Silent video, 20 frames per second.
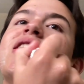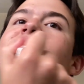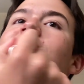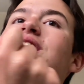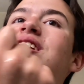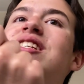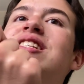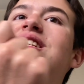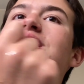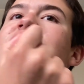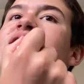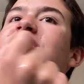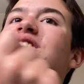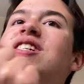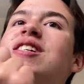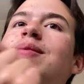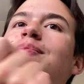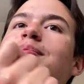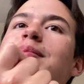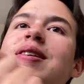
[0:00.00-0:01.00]
is the
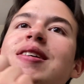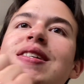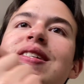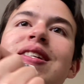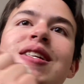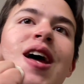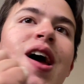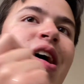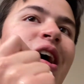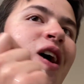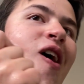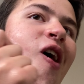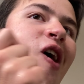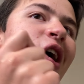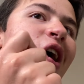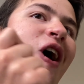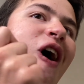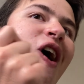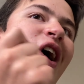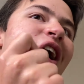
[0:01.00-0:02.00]
cheapest
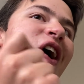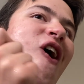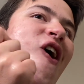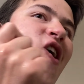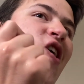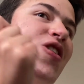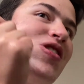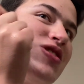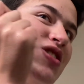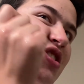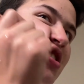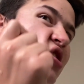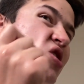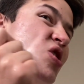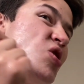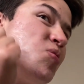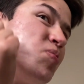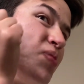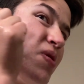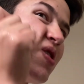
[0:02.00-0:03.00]

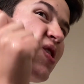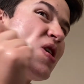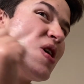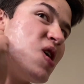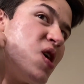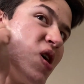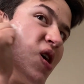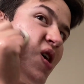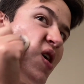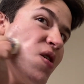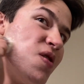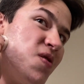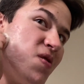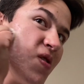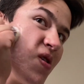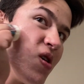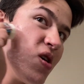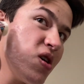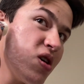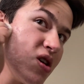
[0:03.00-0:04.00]
soap I have.
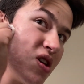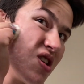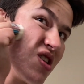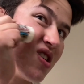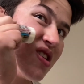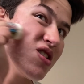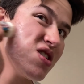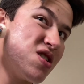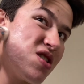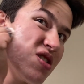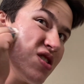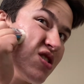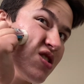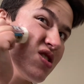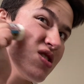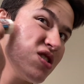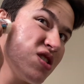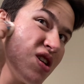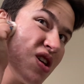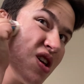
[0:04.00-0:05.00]
So you just